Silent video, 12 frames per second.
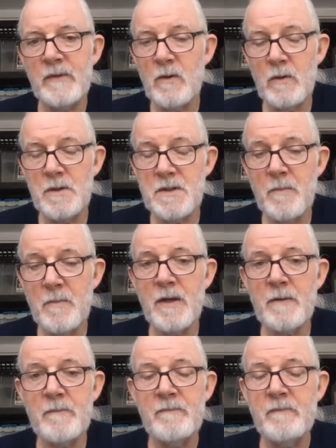or
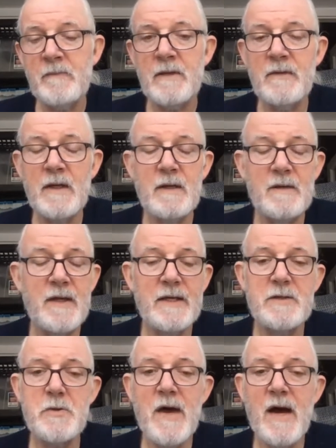something. They, they
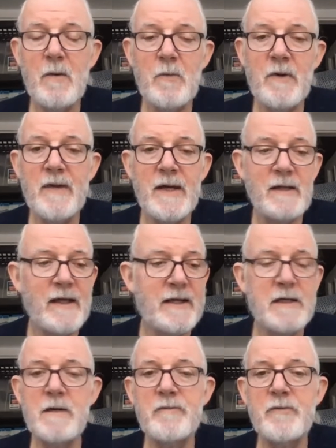do that when they like
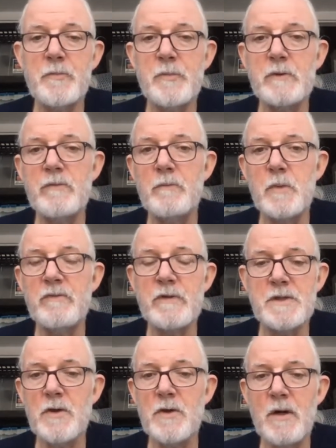interview movie
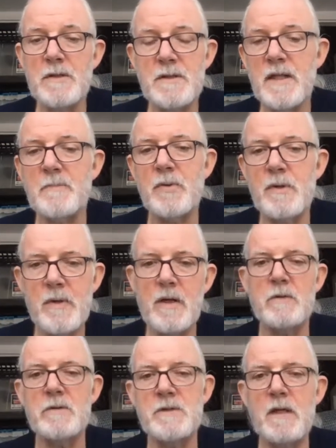stars. They put them in a
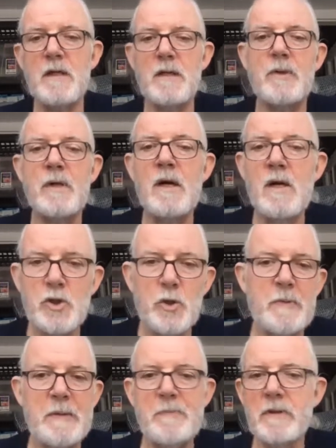hotel, like put two
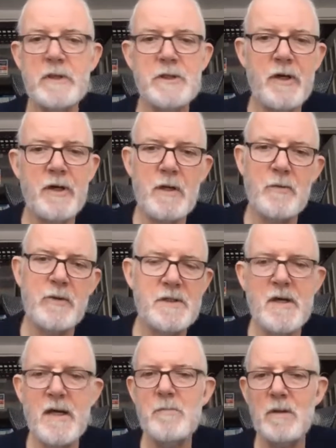people in a chair with a
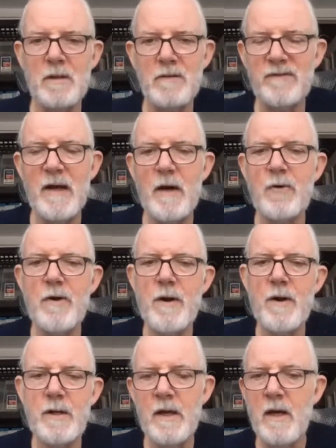table and a flower
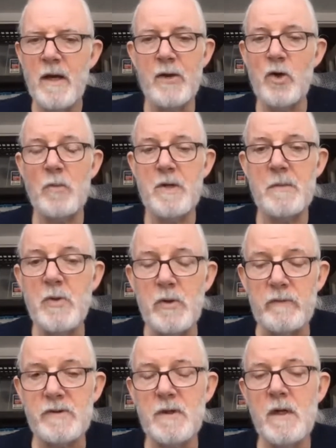on it, and nobody
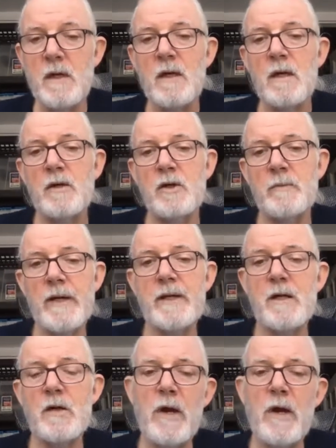moves. You might
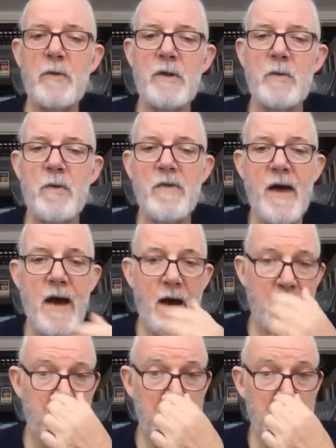get away with it with that,
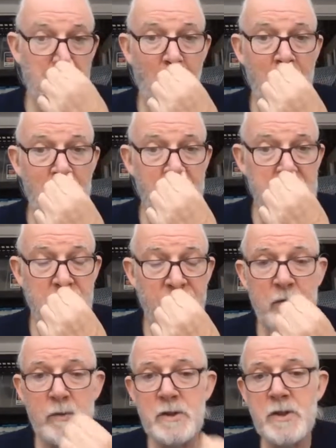but the problem is if
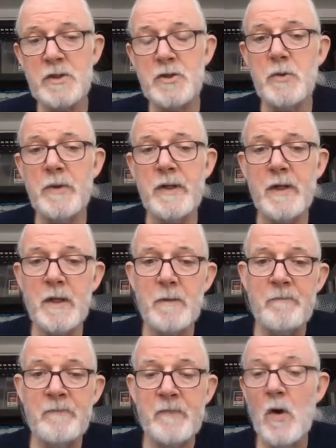you were just doing it
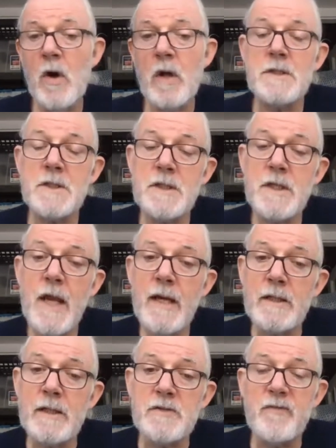on a
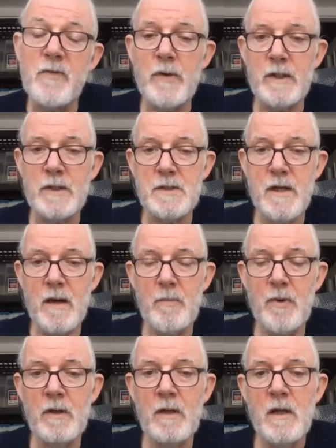stage, for
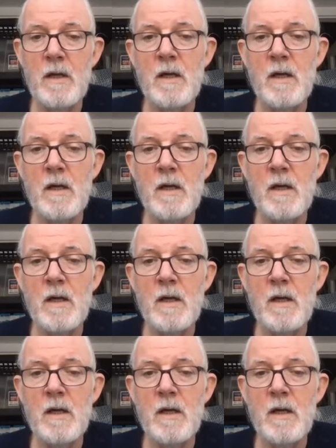example,